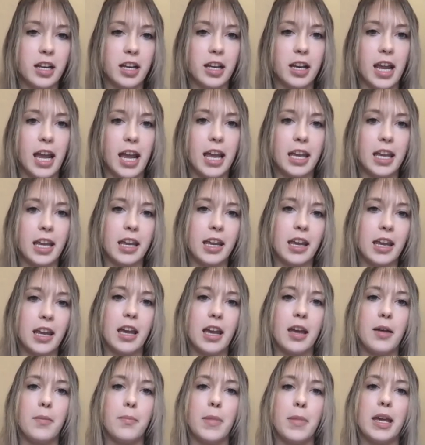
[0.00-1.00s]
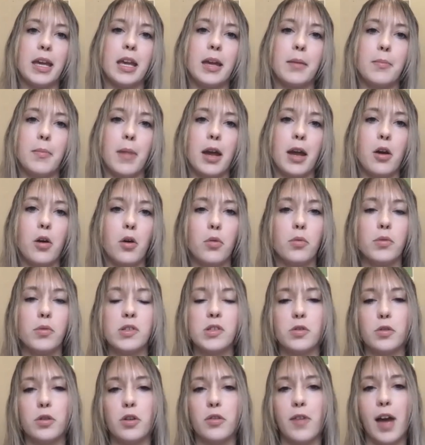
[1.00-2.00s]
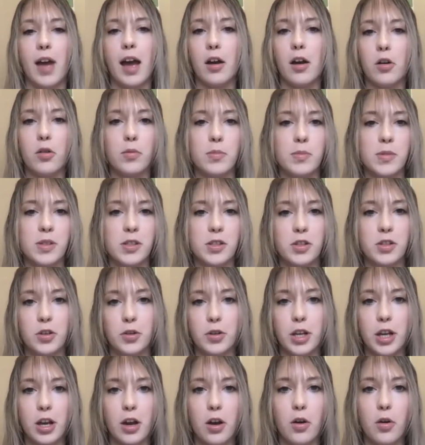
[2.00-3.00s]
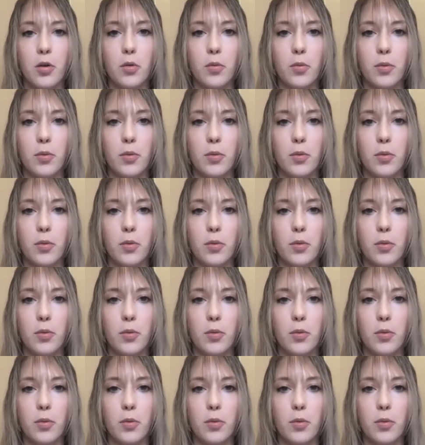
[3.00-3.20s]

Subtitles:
and hanging it and making my own sort of at-home studio,